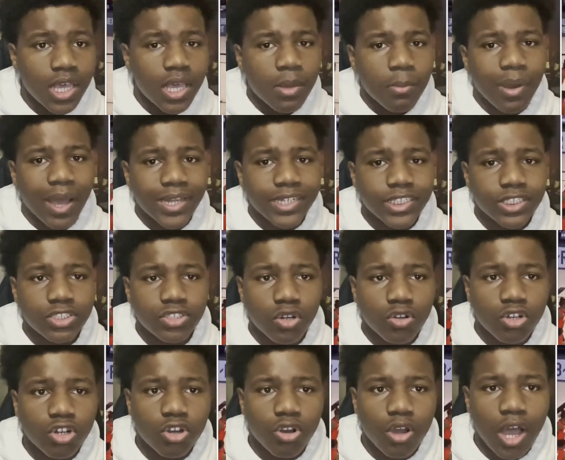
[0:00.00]
but I just
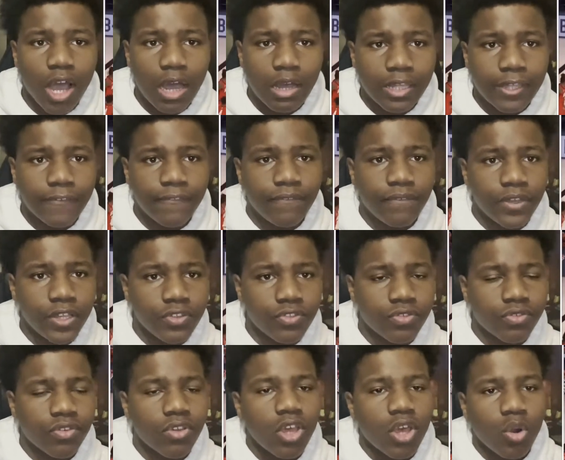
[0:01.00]
don't know how he
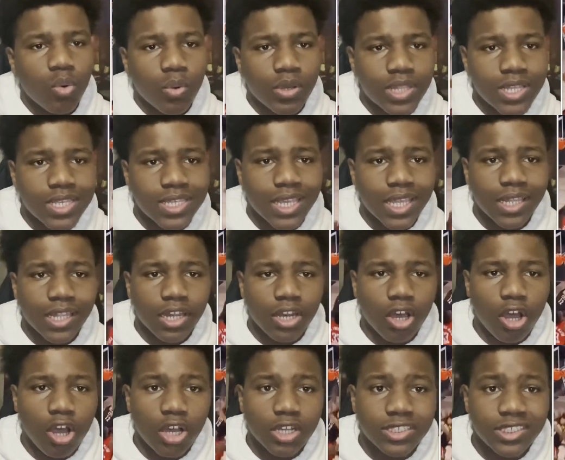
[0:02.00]
fits with this Atlanta
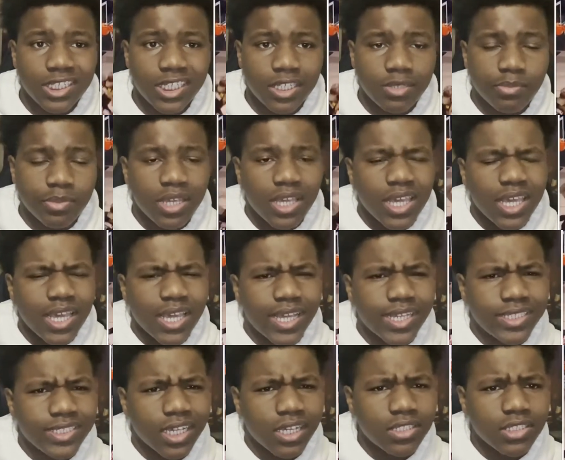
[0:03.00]
Hawks team. It
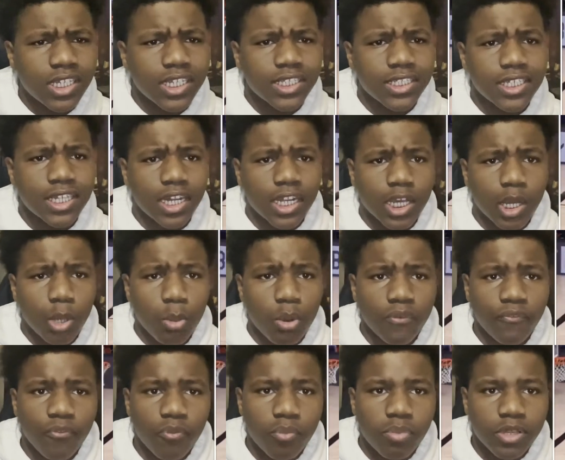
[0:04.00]
sounds like he's going to come
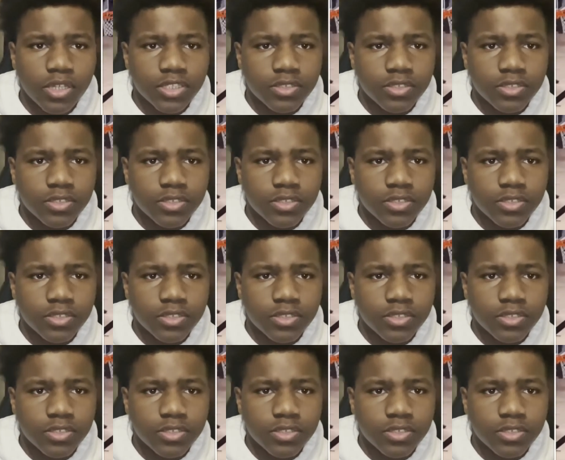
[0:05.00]
off the bench